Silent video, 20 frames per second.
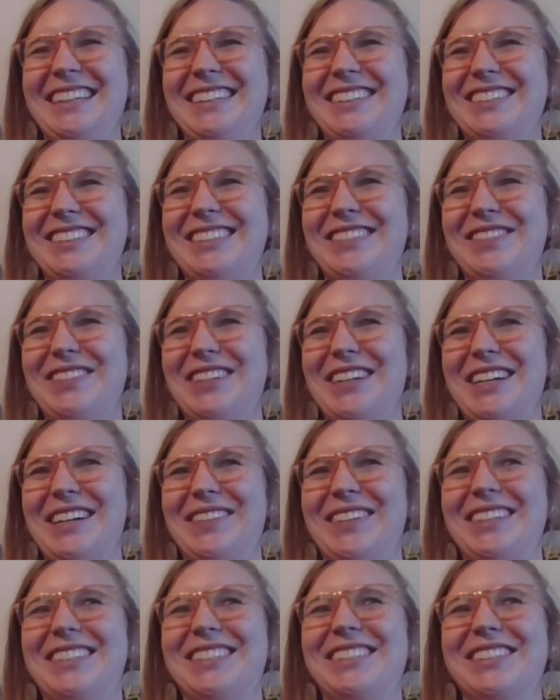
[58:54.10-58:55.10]
um, she very
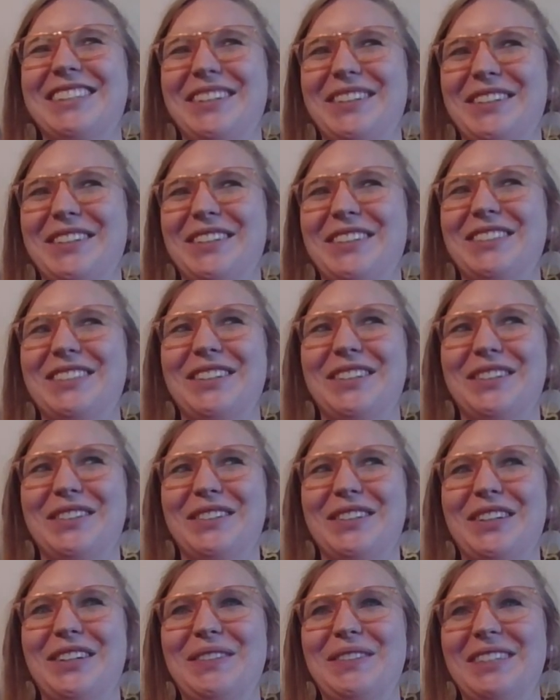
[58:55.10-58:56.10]
much so so
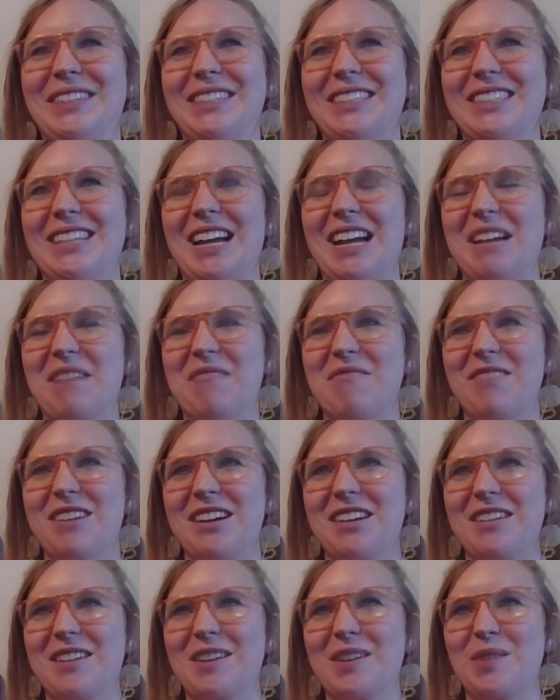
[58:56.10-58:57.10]
grew up in a time
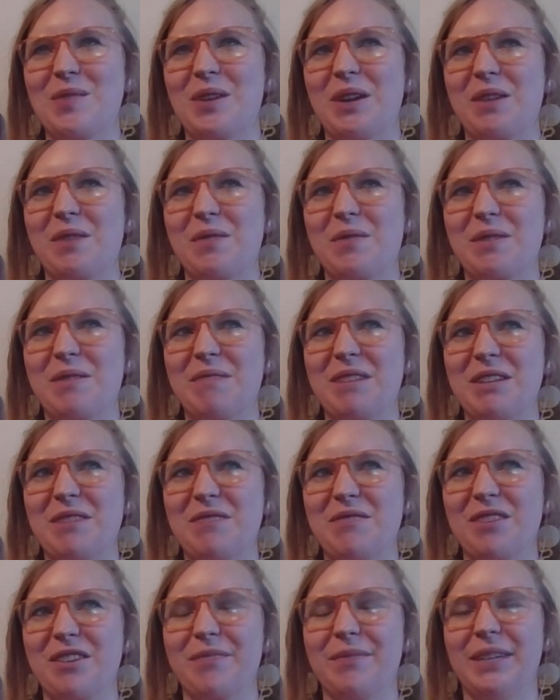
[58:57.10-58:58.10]
where where women
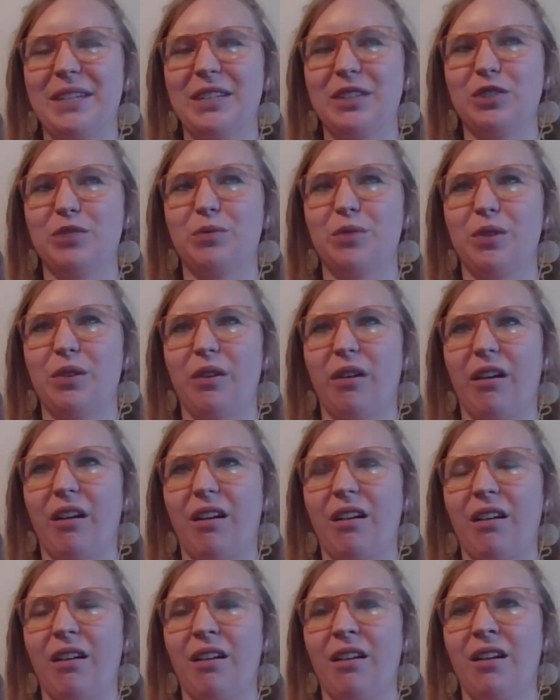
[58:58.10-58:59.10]
were much
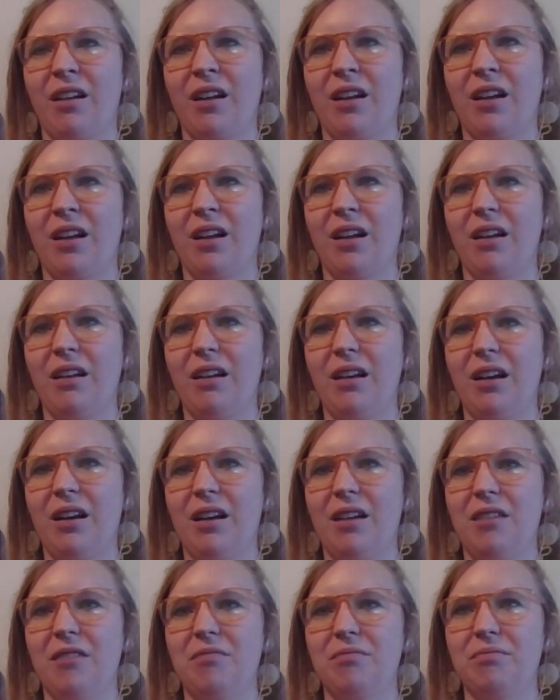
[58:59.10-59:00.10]
more
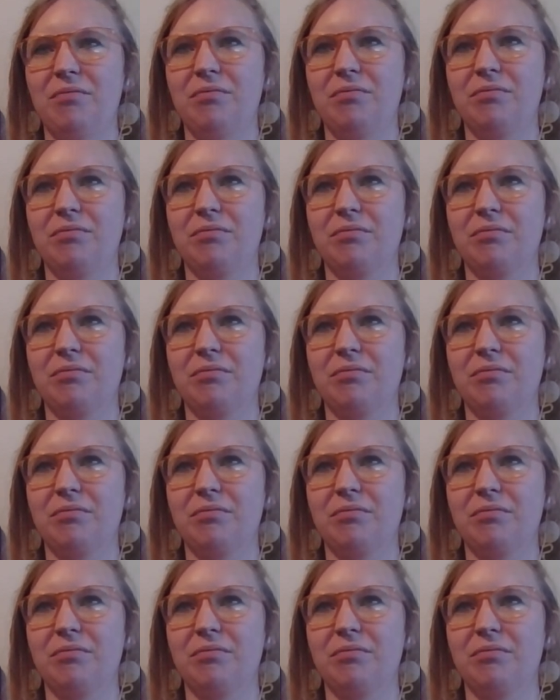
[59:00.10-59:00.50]
um,